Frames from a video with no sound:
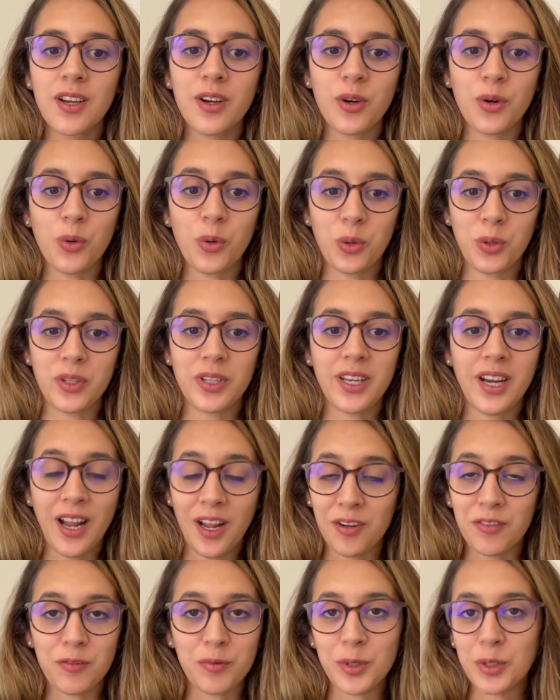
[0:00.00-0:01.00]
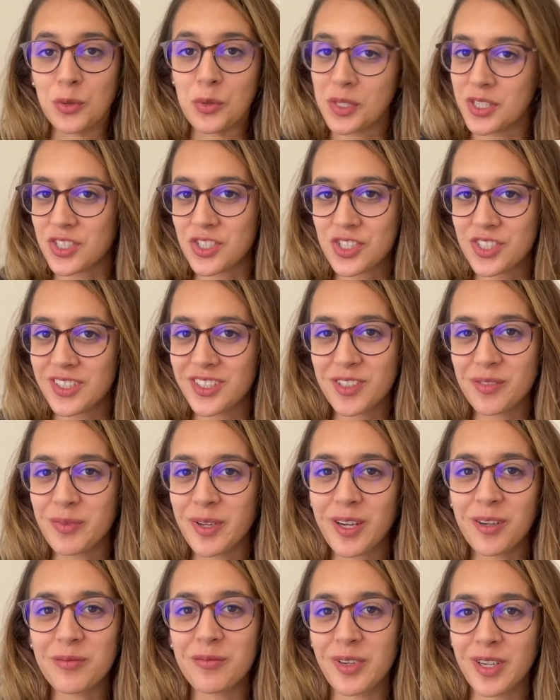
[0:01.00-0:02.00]
or that I've been questioned
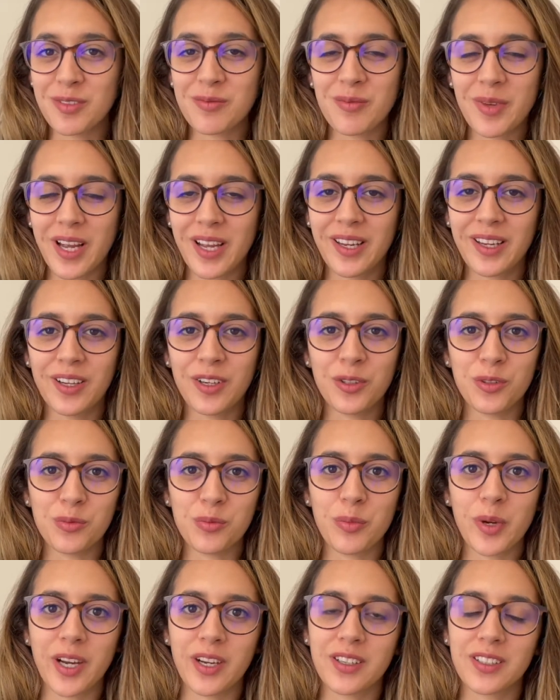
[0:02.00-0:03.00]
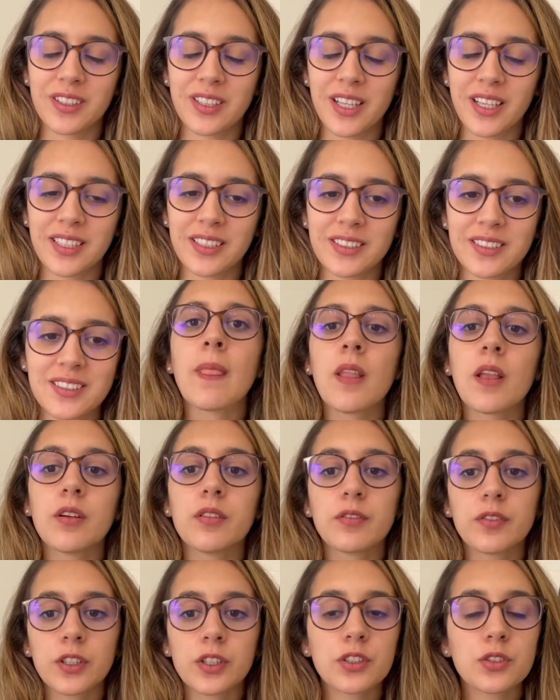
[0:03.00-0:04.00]
about by my own buyer clients.
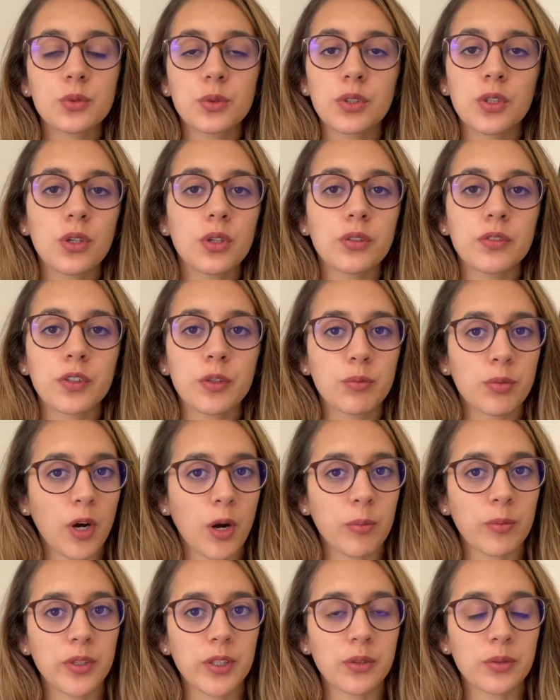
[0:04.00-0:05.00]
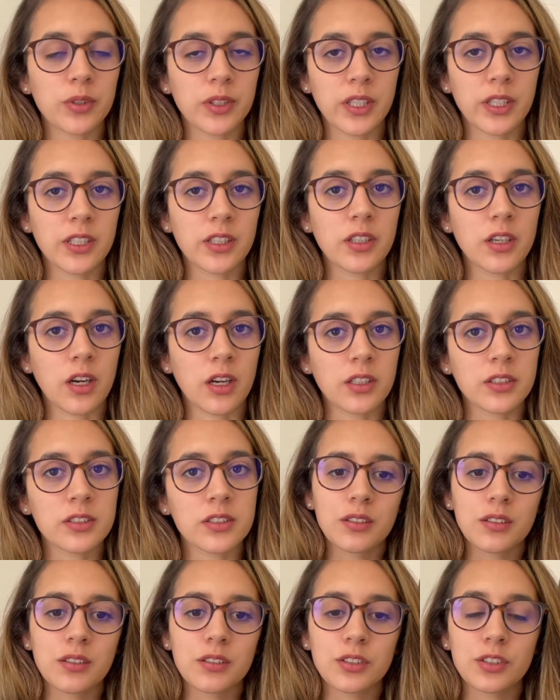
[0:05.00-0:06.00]
First, we'll go over property related costs,
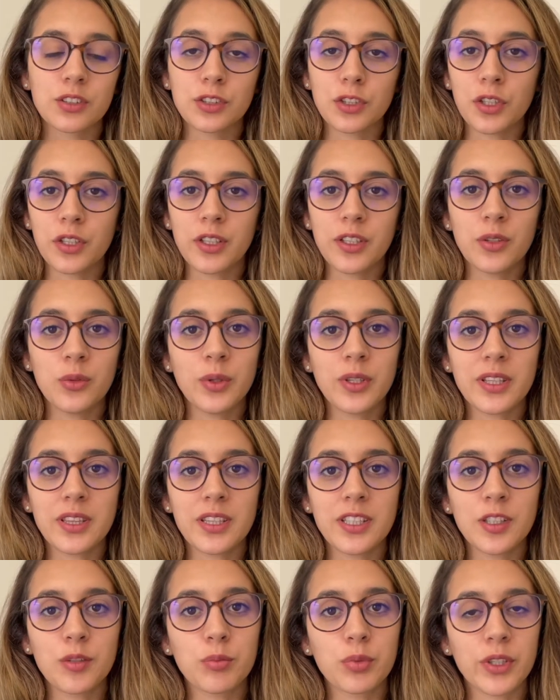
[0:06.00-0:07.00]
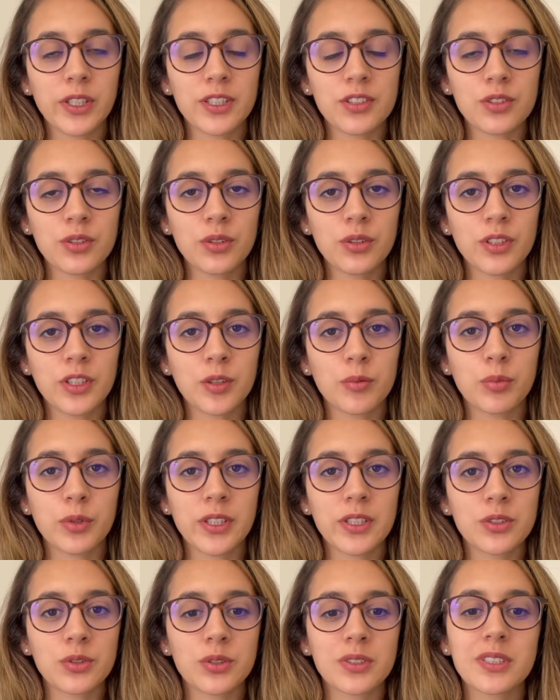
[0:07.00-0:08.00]
starting with the appraisal. The
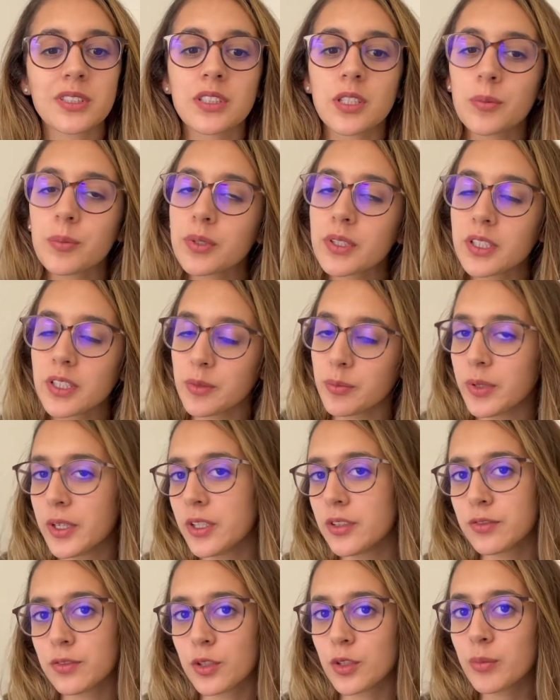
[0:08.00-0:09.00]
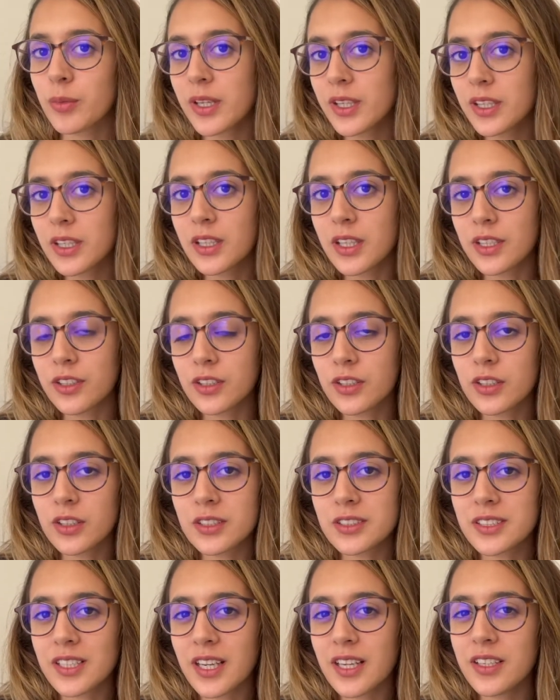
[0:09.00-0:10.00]
appraisal is typically paid for by the lender.
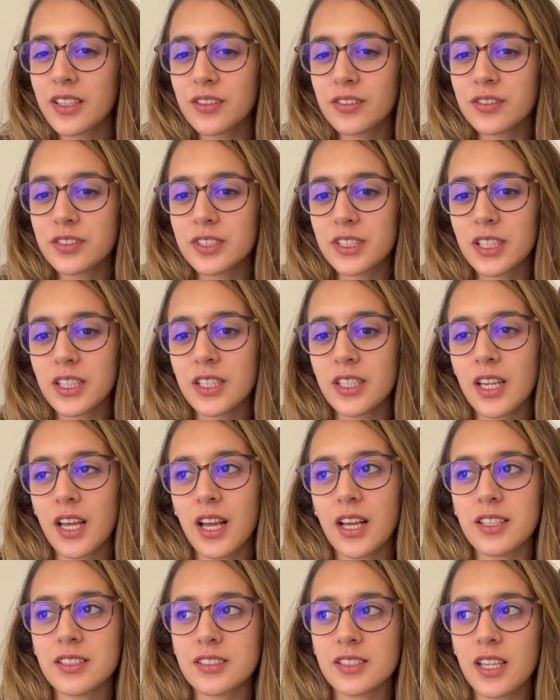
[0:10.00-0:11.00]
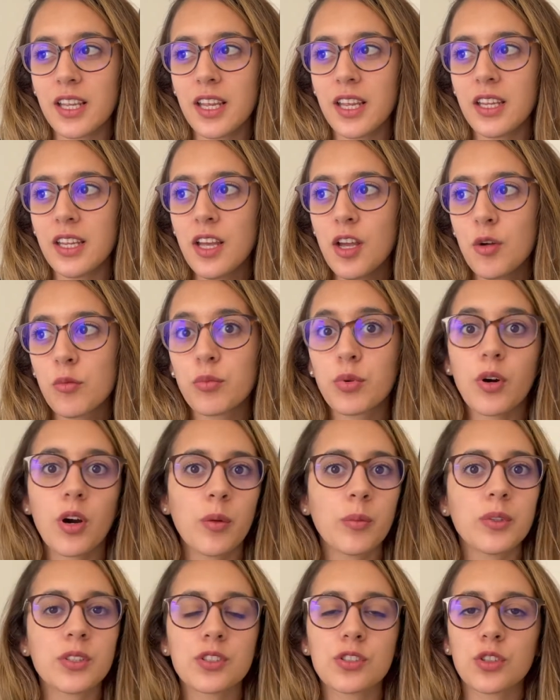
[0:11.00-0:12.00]
It's kind of seen as a
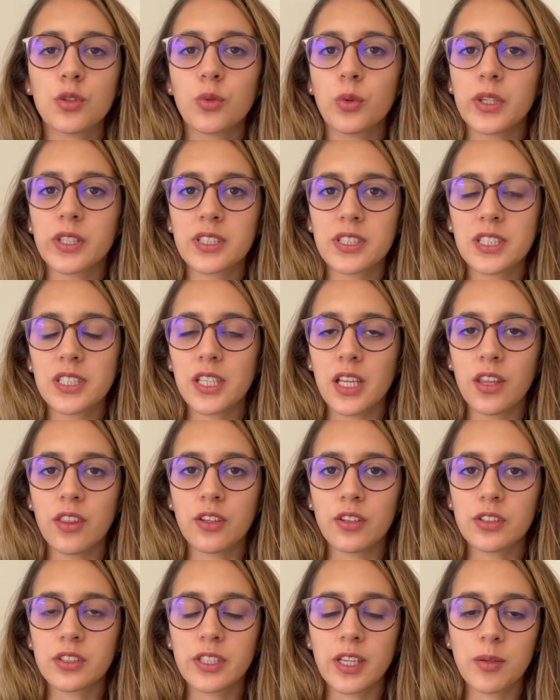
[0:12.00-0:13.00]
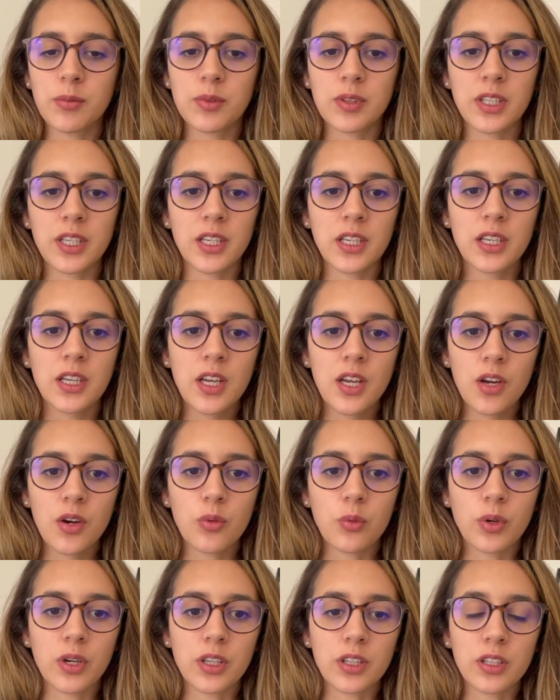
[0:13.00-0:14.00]
promise to work together type thing,
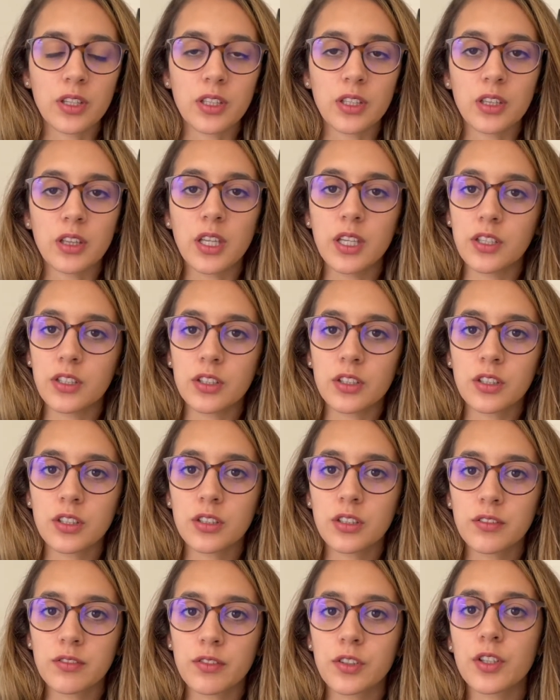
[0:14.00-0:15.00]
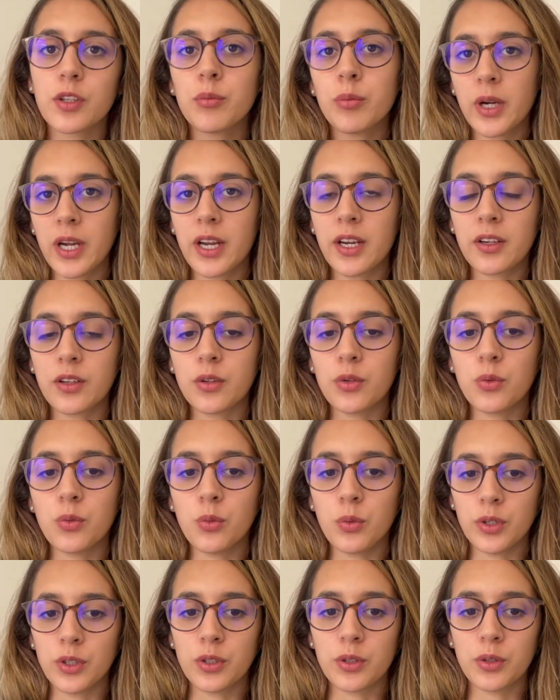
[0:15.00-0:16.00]
where the lender for the buyer
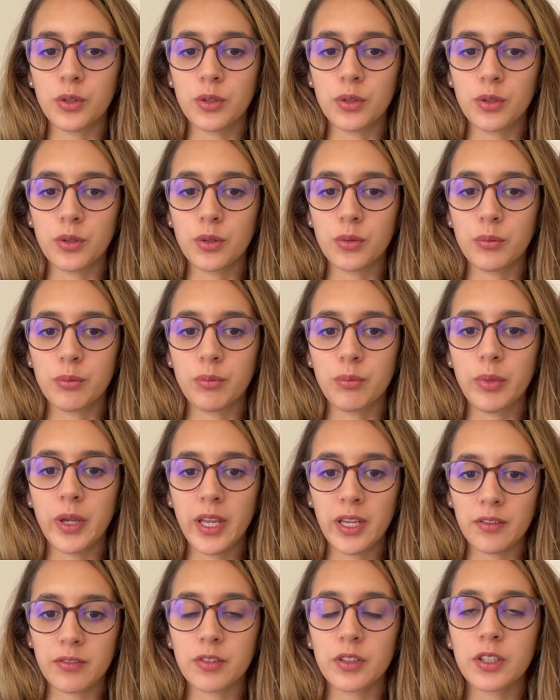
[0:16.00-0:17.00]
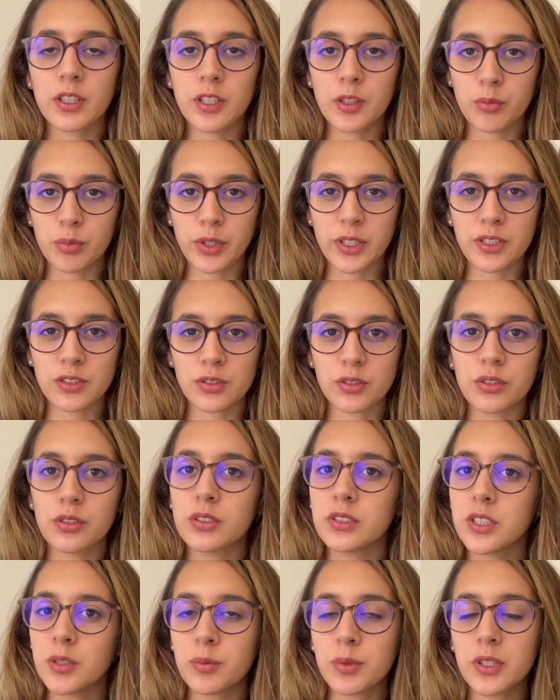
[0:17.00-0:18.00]
will pay for the appraisal,
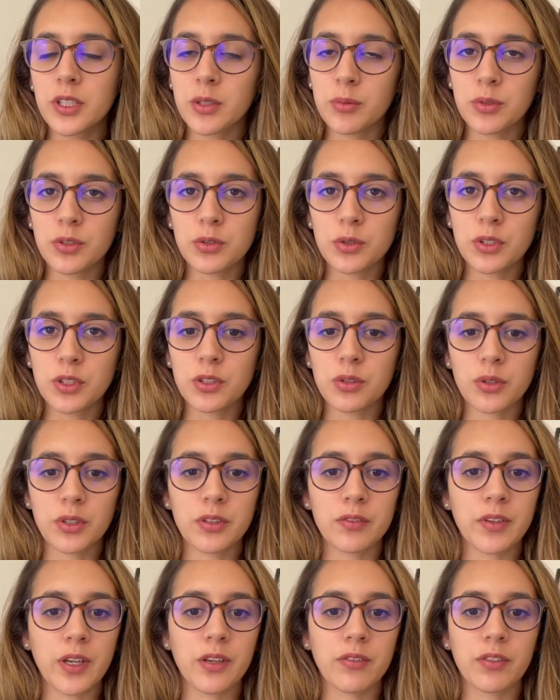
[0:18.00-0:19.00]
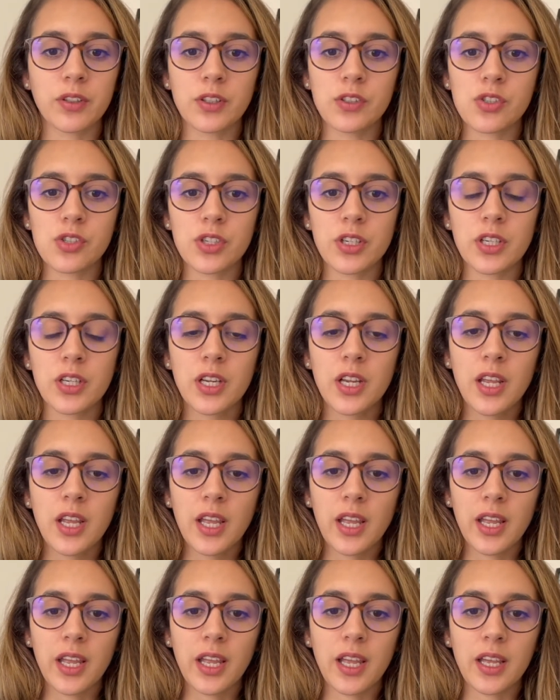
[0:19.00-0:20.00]
typically between $300 to $500,
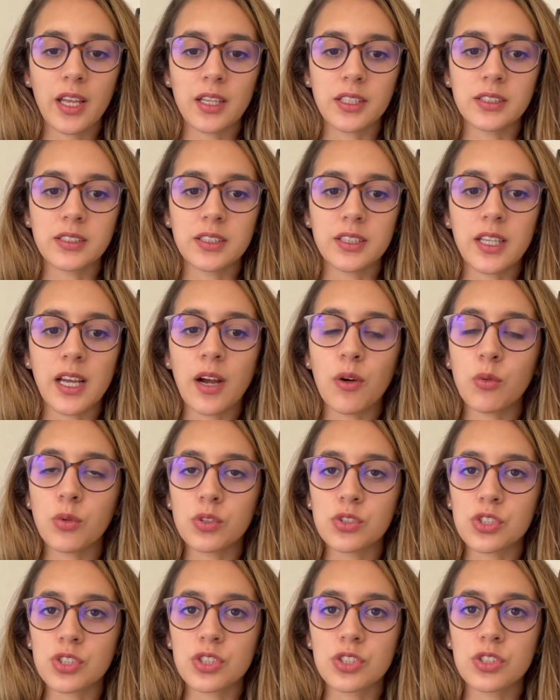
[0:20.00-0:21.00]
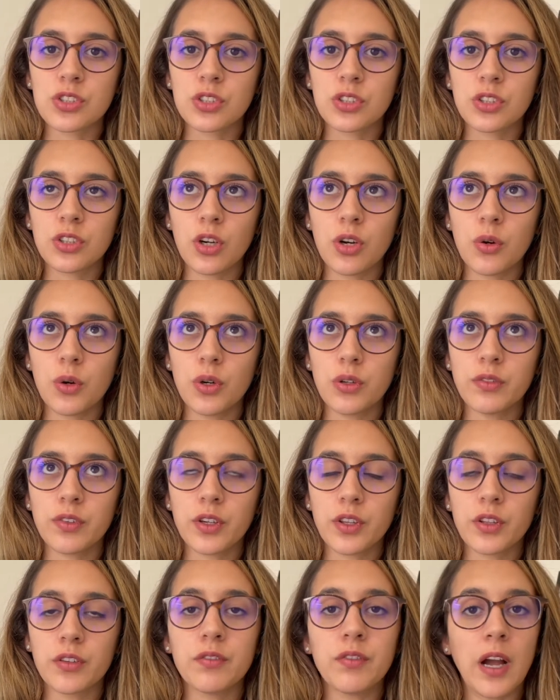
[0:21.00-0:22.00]
and that will just go over
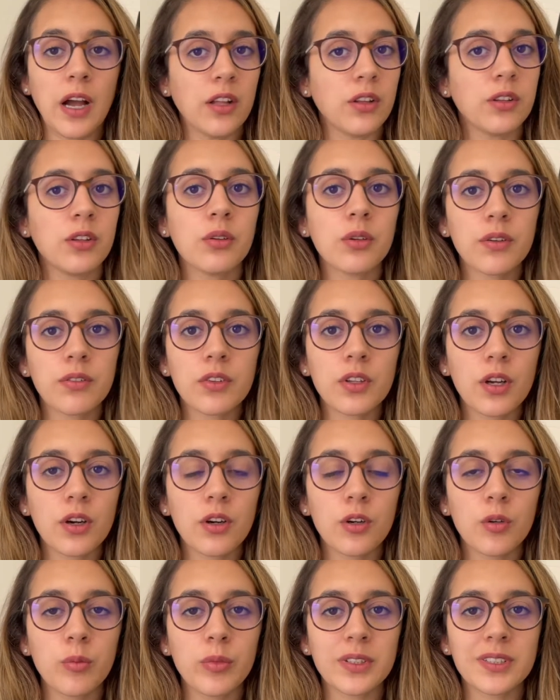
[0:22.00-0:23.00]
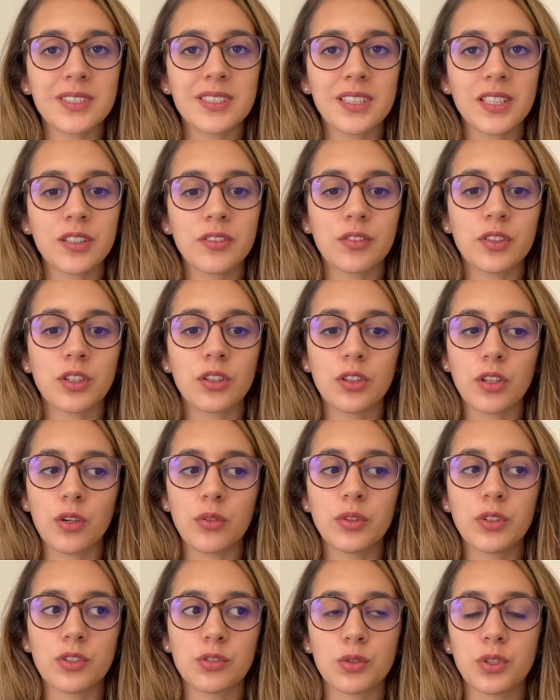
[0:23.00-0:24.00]
the value of the home and see if the loan
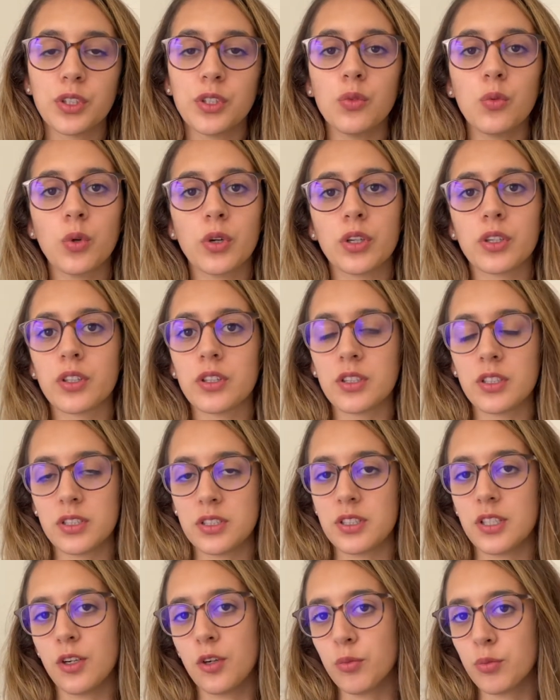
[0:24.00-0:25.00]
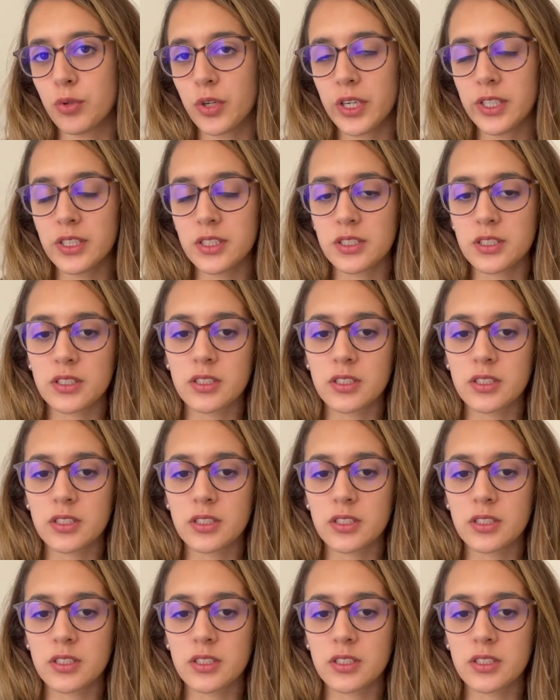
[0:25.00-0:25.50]
is really worth the sale price.